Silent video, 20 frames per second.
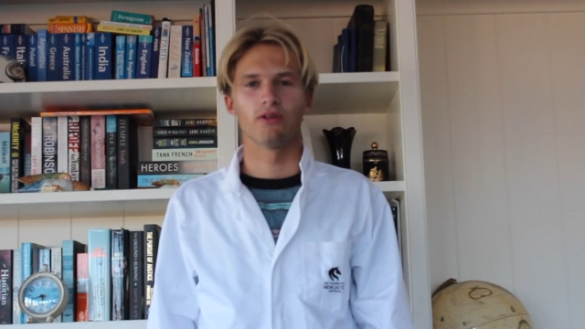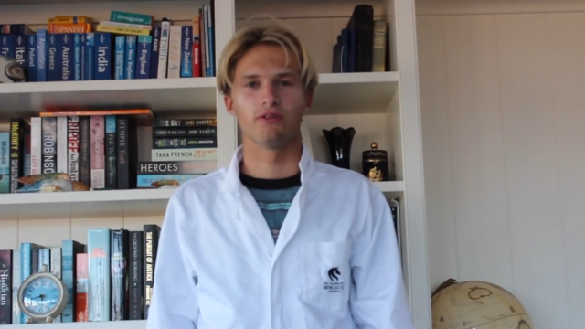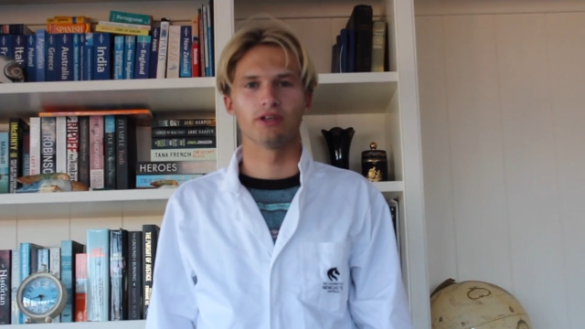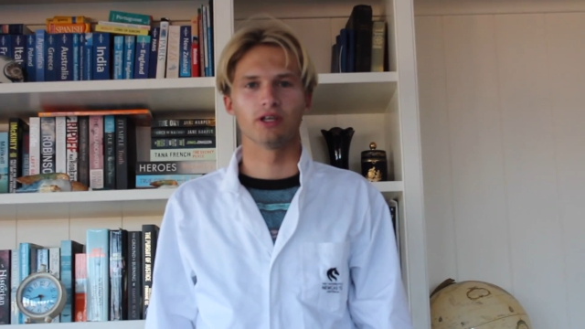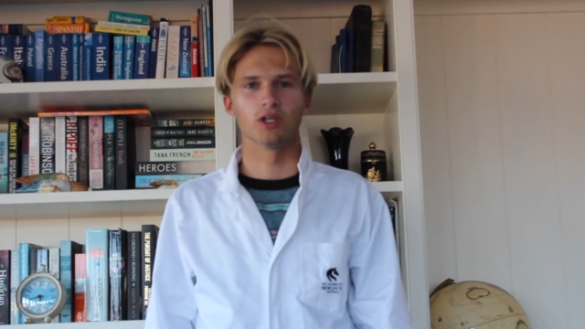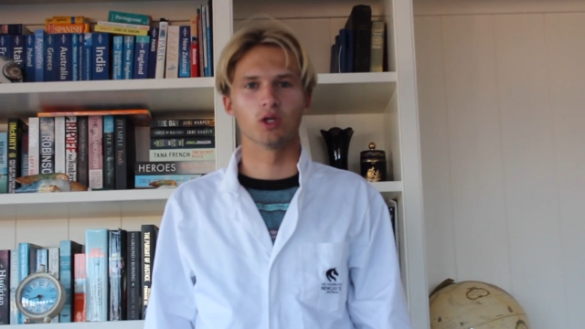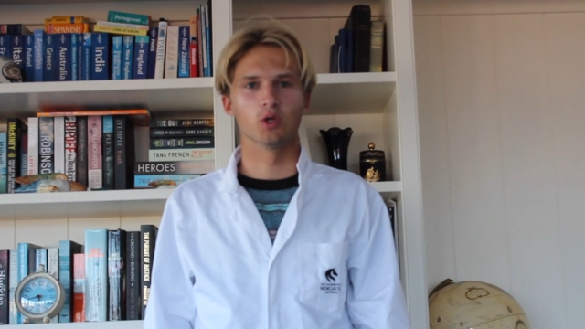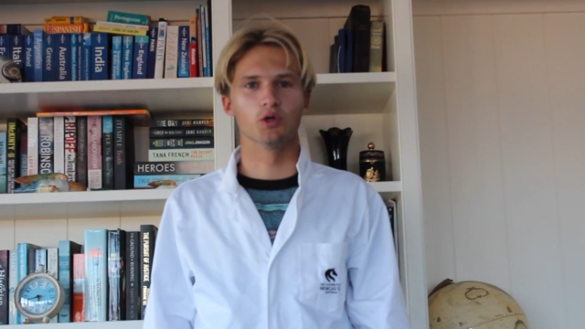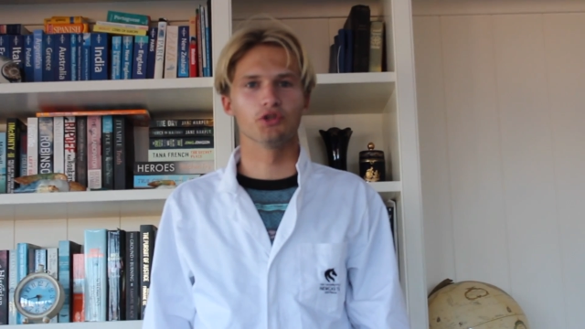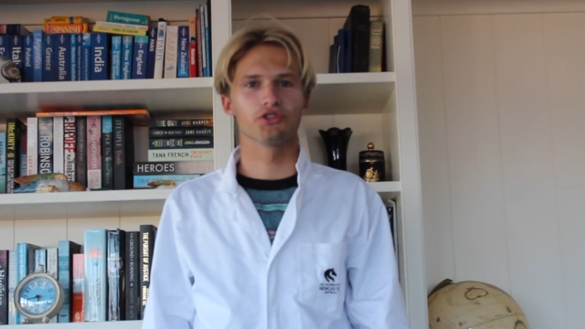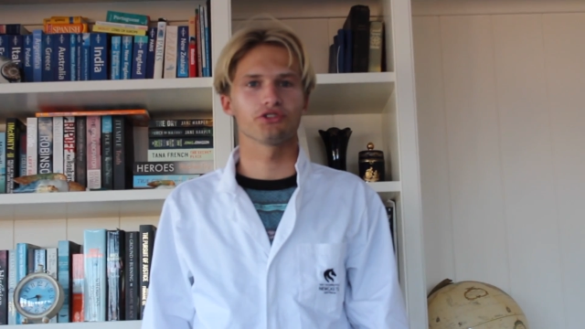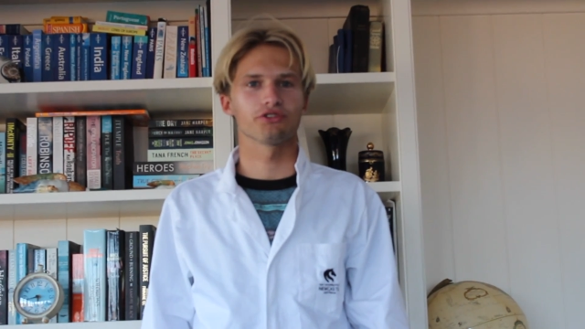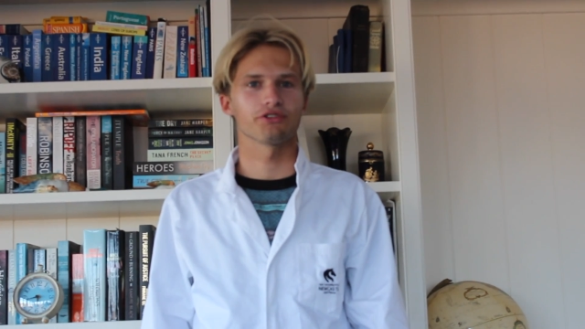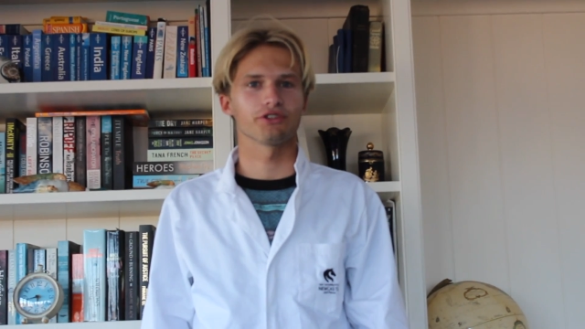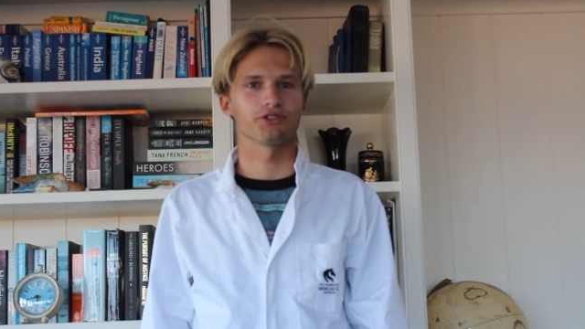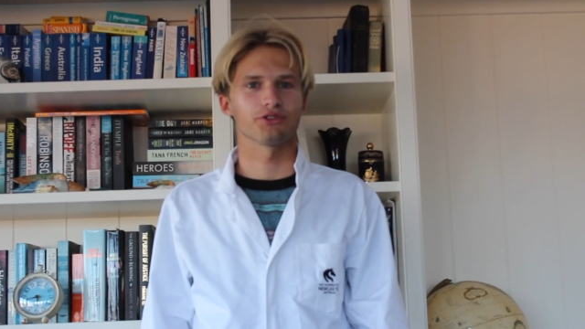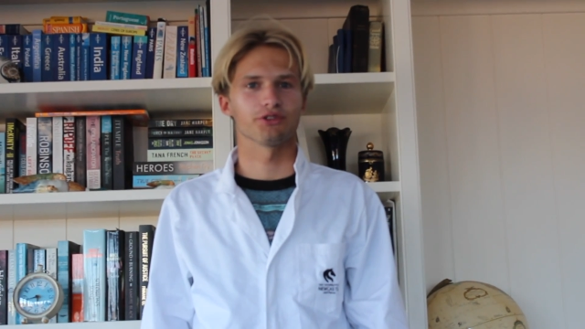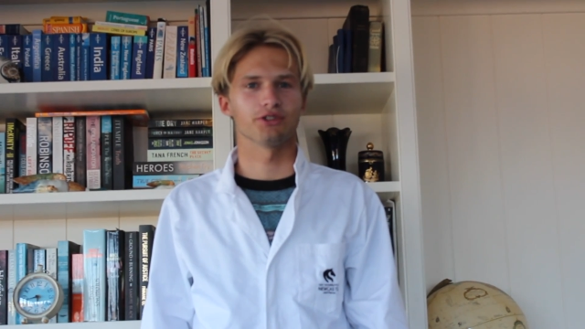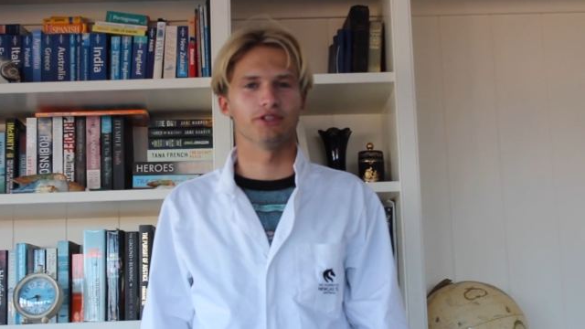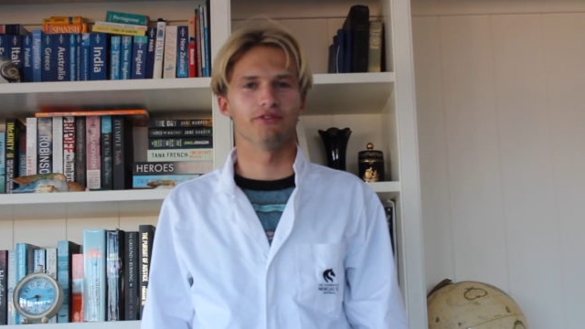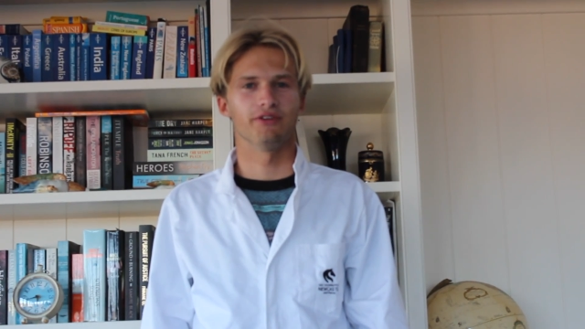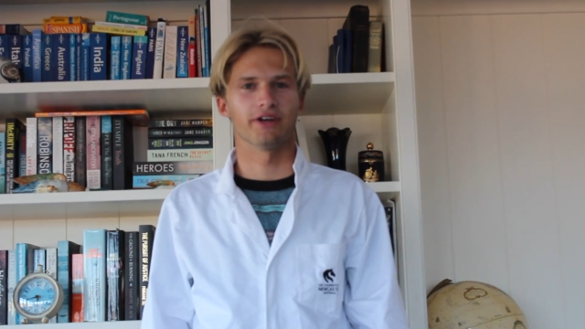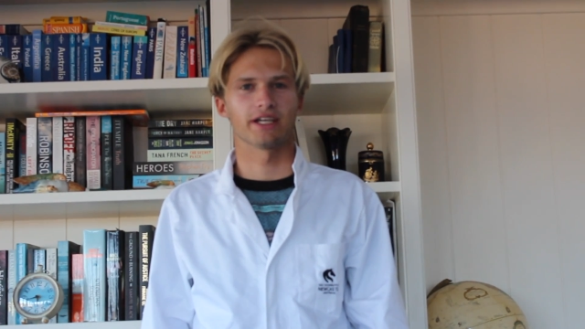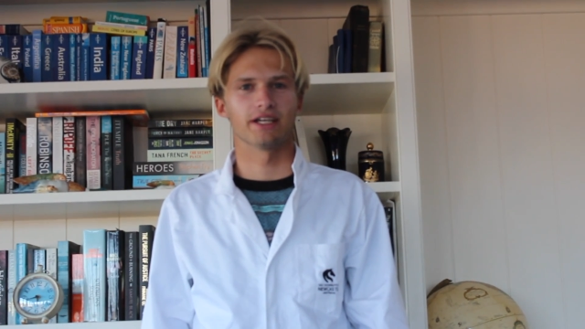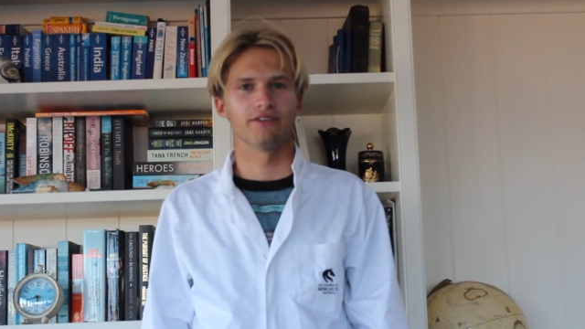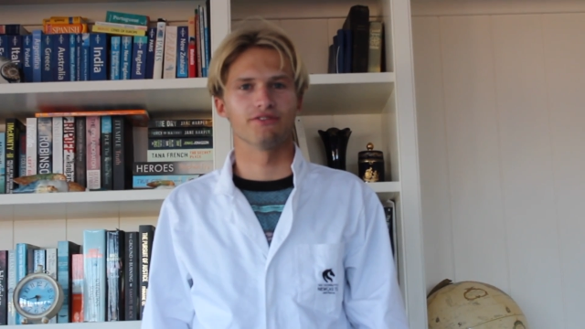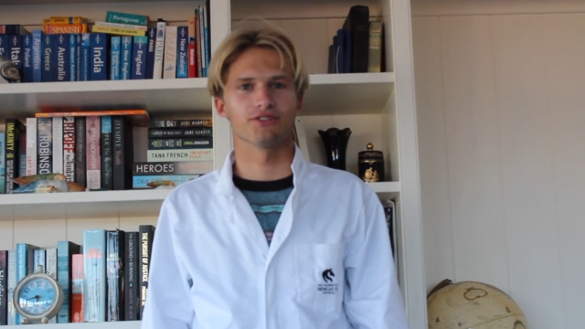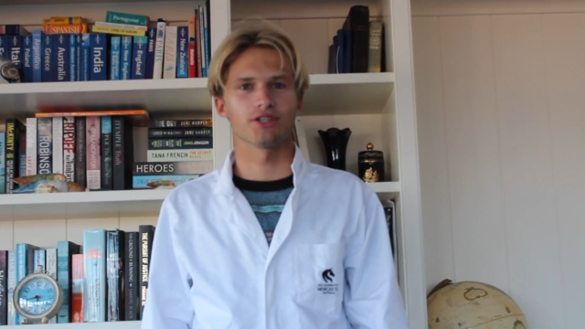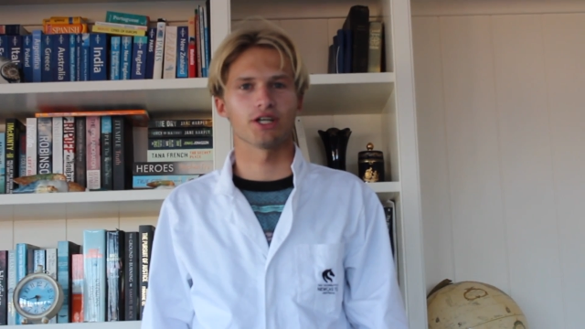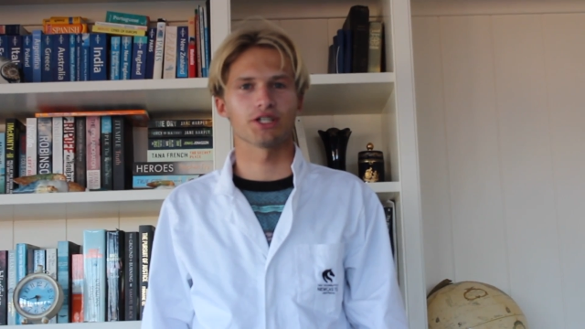The illusionary truth effect
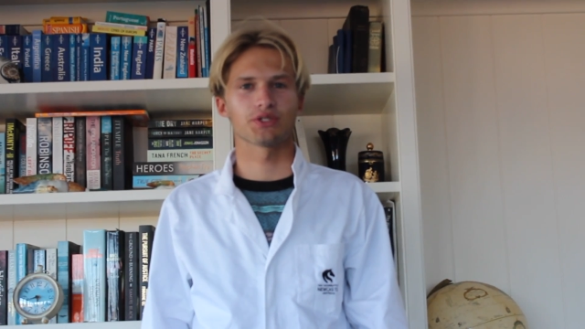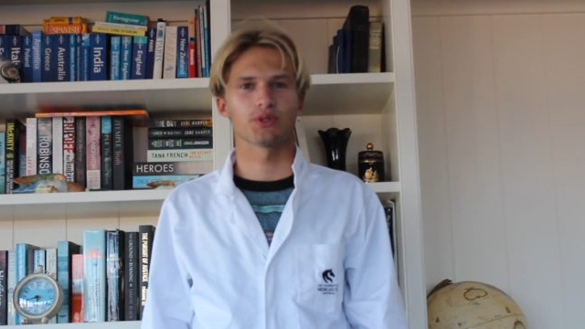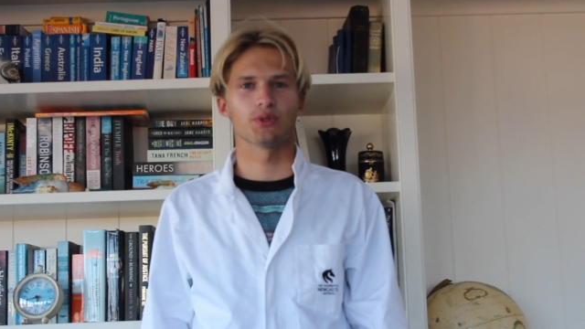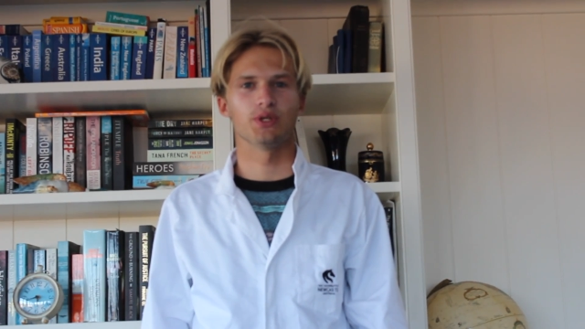gives rise